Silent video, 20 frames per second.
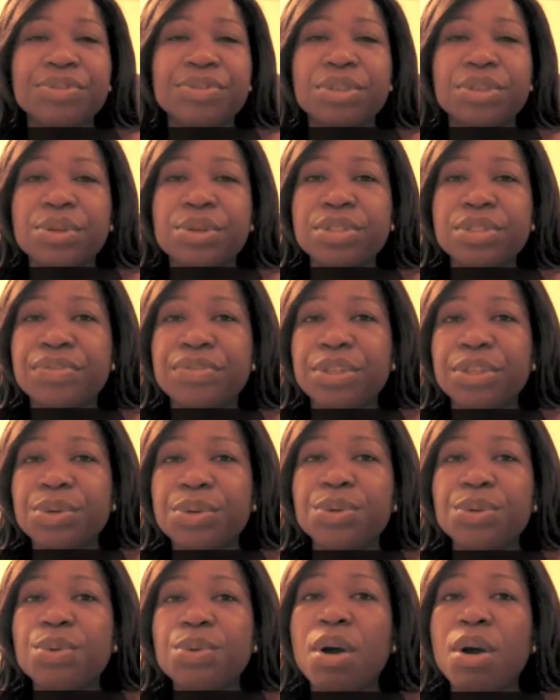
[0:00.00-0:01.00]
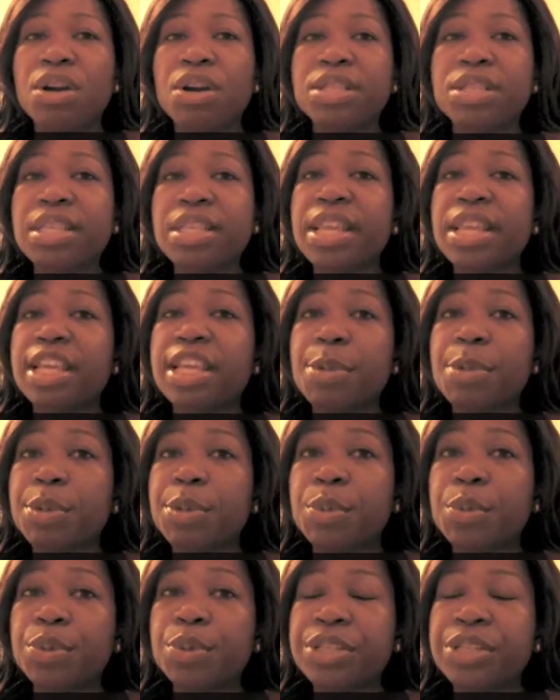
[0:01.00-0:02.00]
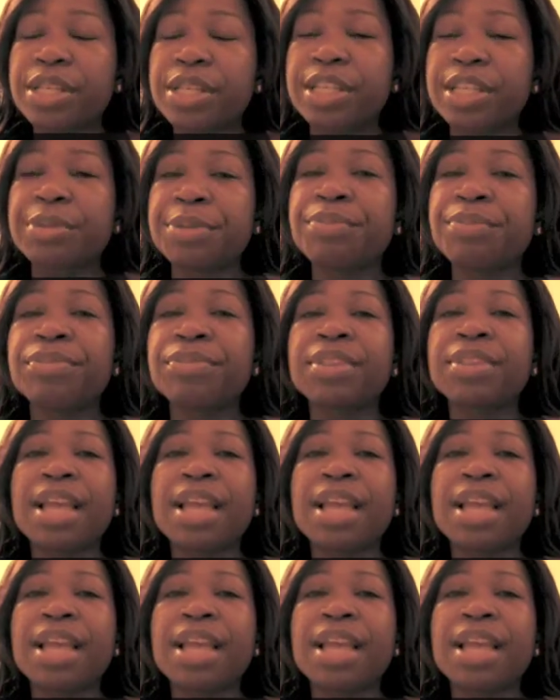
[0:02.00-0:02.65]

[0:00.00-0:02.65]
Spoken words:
For those of you who are setting up your routine,